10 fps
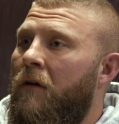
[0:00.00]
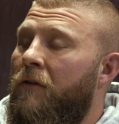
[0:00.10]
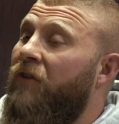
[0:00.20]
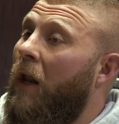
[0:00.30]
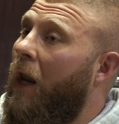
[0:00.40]

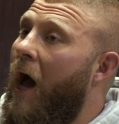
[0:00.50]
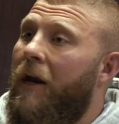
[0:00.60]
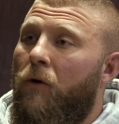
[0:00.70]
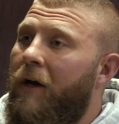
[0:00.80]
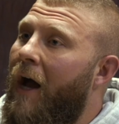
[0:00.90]
There's yeah. a lot
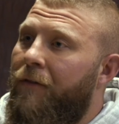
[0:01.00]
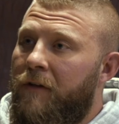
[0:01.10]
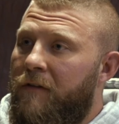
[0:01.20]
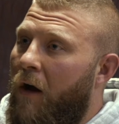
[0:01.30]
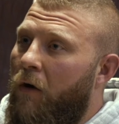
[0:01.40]
of great
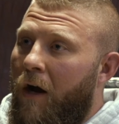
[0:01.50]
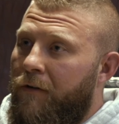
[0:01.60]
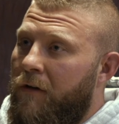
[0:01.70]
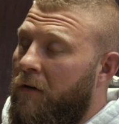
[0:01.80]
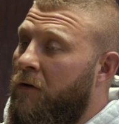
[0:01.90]
athletes out,
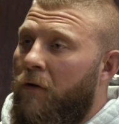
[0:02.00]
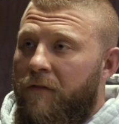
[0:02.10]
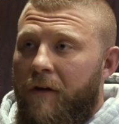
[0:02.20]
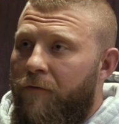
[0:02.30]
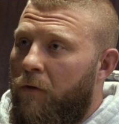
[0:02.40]
out here. You know,
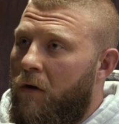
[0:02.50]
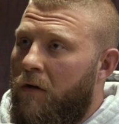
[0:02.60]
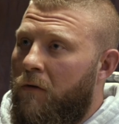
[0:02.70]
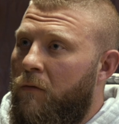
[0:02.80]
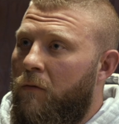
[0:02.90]
it's South
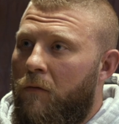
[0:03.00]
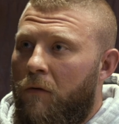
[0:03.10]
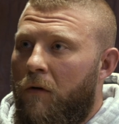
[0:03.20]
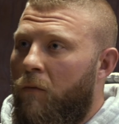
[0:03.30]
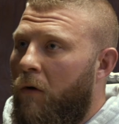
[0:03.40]
Florida. Sure.
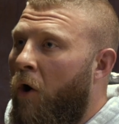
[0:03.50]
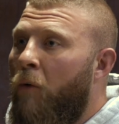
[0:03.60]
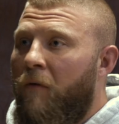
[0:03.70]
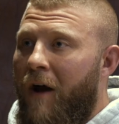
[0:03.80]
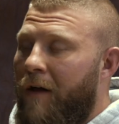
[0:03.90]
We're, we're
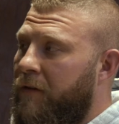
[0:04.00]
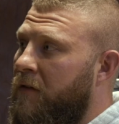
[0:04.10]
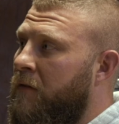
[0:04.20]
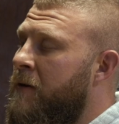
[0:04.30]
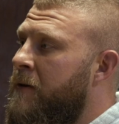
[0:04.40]
home of
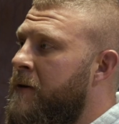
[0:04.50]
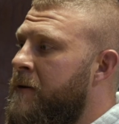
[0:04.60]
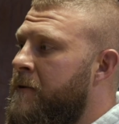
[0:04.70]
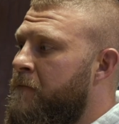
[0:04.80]
athletes. Yeah.